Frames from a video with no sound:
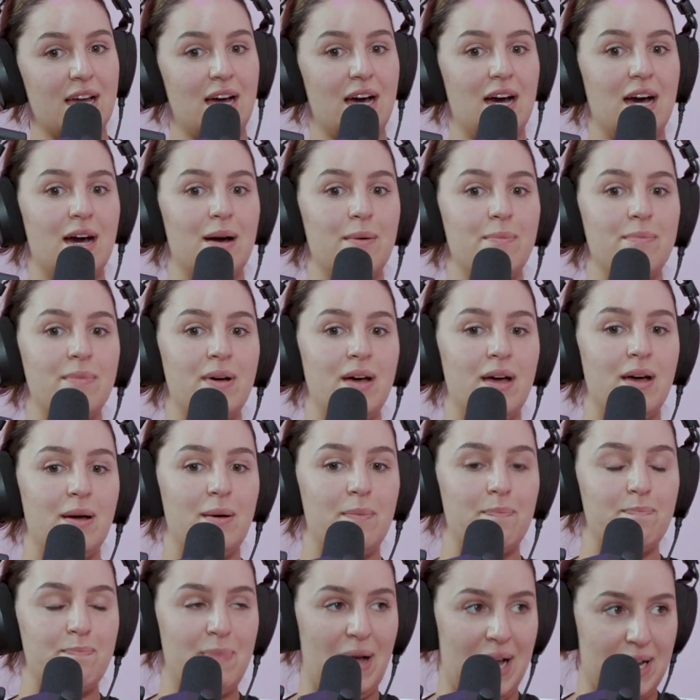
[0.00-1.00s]
come
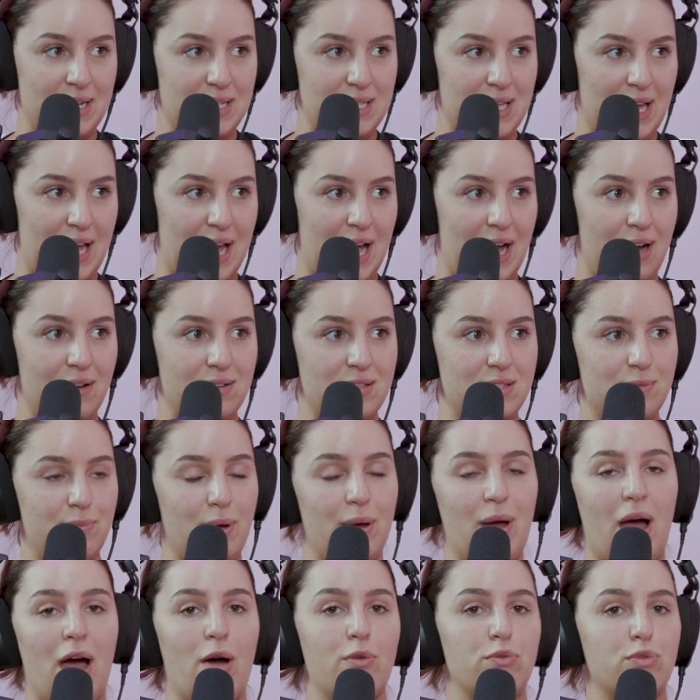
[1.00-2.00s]
back to the house.
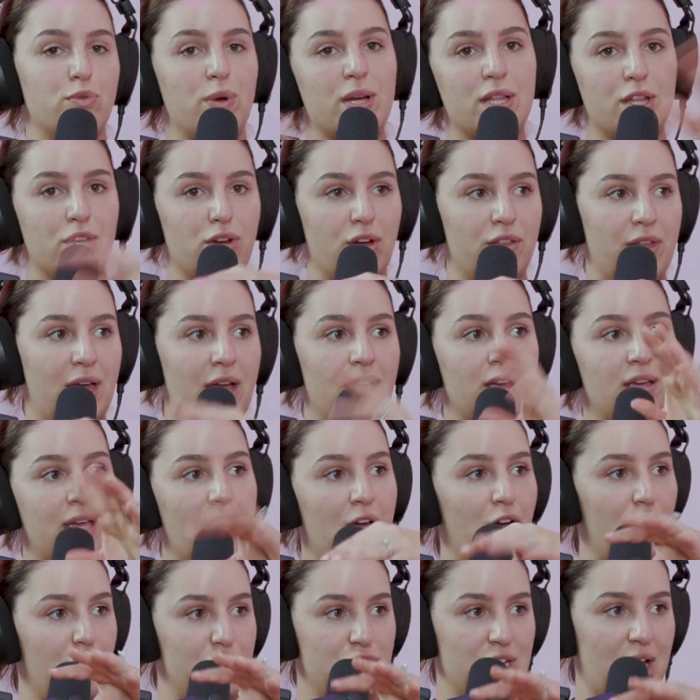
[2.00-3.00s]
But I'll quickly go there,
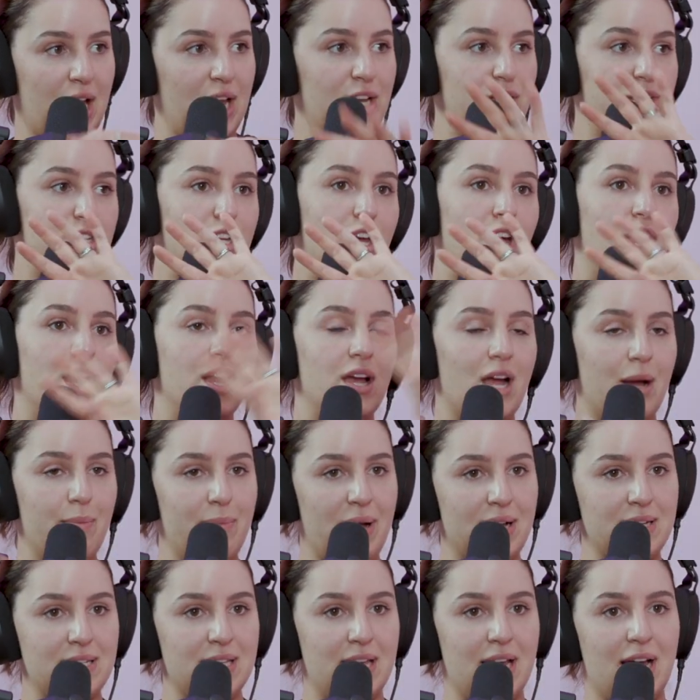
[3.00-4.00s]
get her changed, come
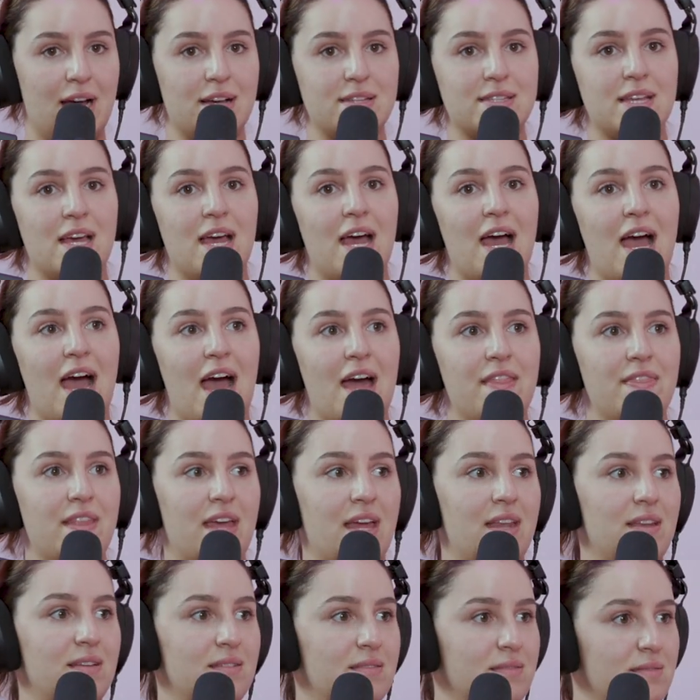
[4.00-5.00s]
back to the house. And
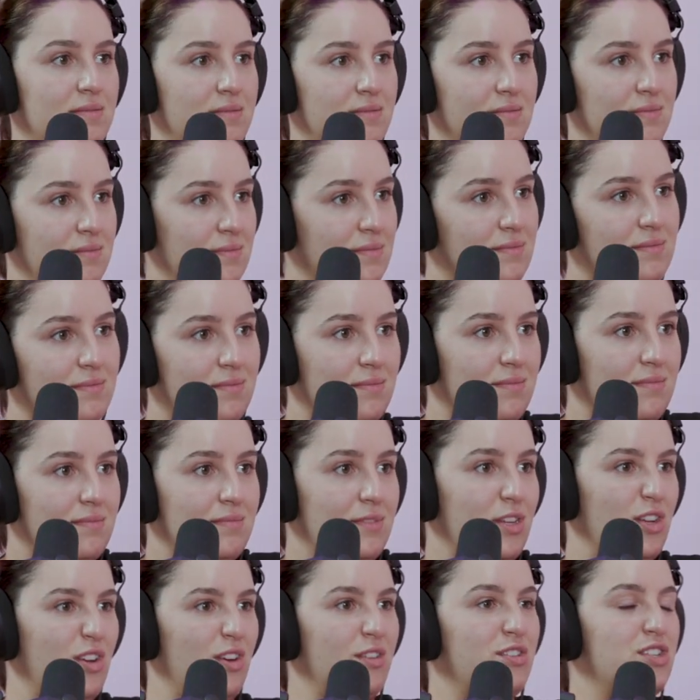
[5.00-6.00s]
then,
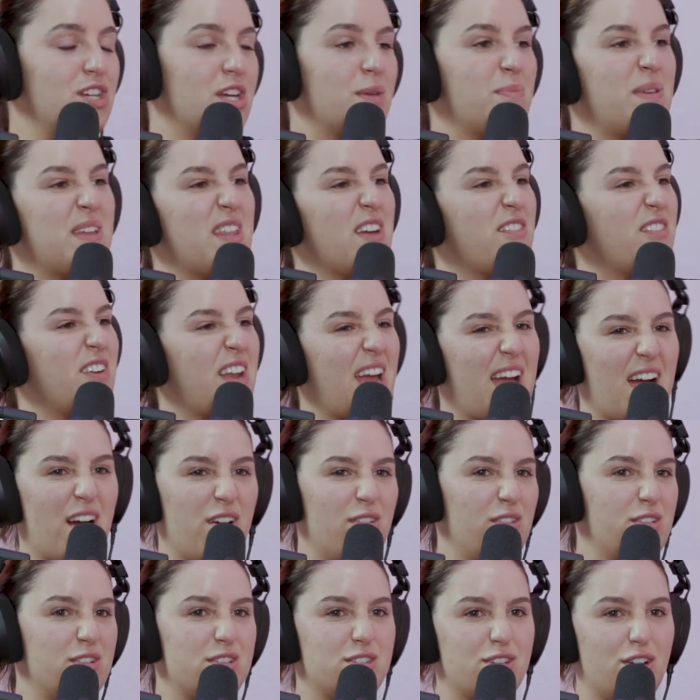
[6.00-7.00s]
she can be there for an
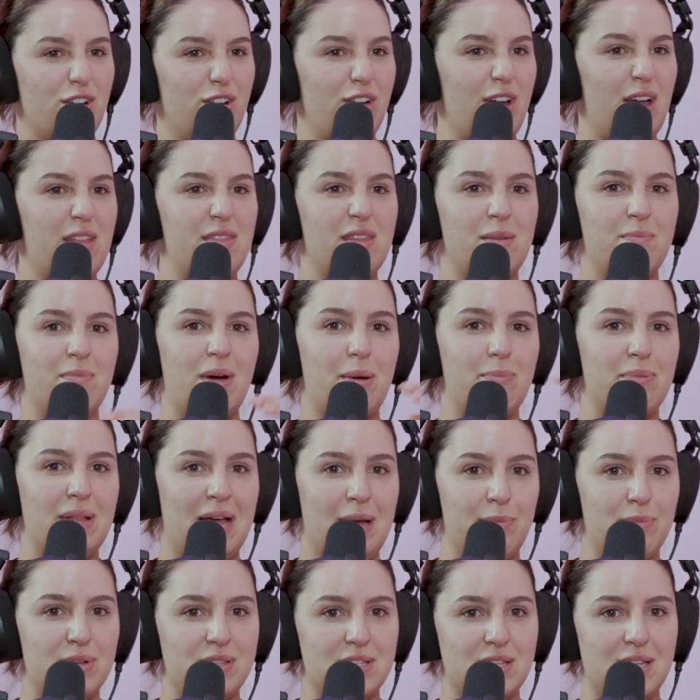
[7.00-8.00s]
hour or so. And then my
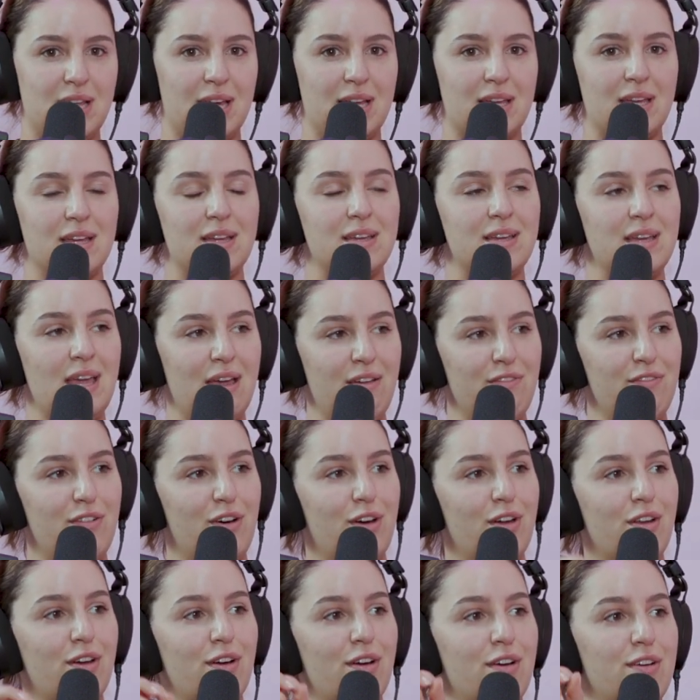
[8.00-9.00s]
plan was to get
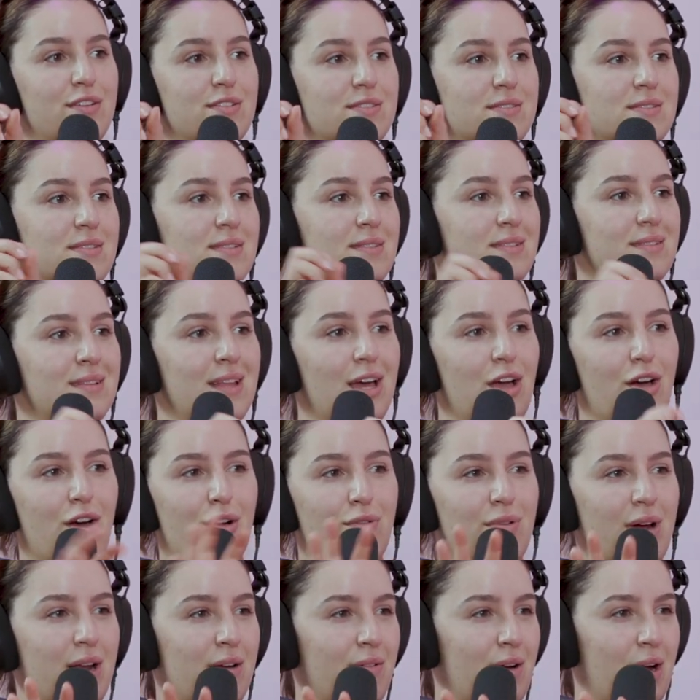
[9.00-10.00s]
photos, let
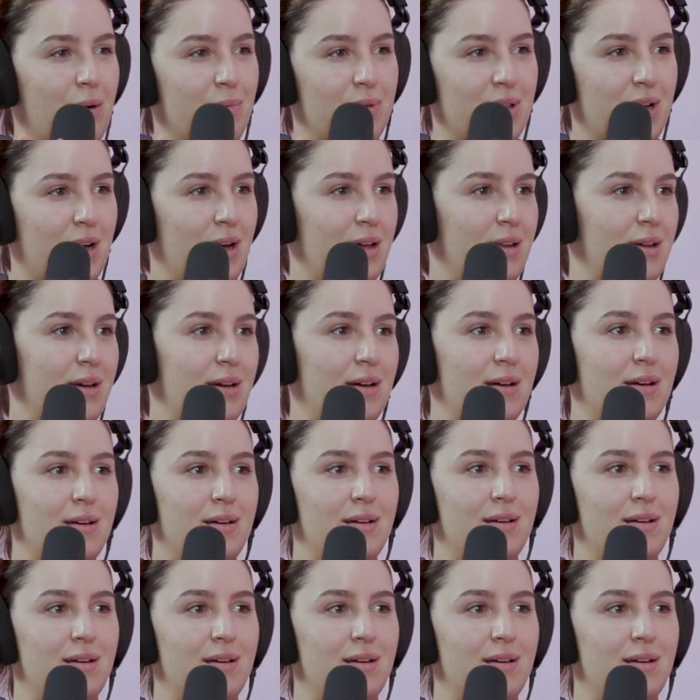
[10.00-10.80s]
her run around with Anna.